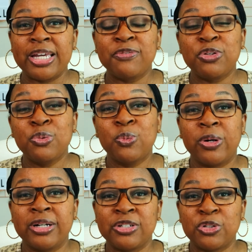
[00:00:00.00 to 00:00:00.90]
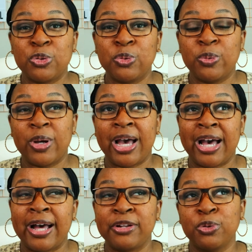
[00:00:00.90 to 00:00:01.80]
if you wanted to
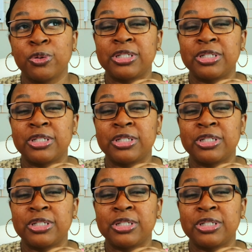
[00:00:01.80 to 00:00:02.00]
add your